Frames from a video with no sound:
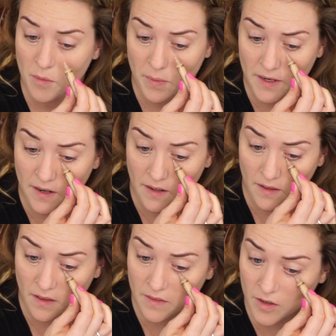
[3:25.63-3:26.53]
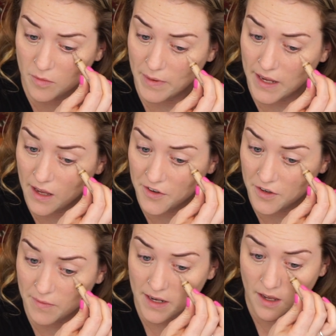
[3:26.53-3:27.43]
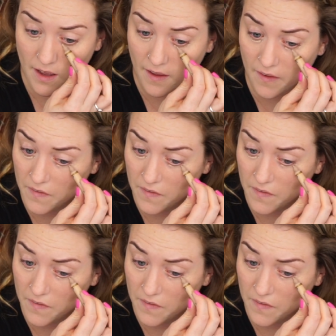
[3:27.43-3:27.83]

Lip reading: put it a little bit under my eyes,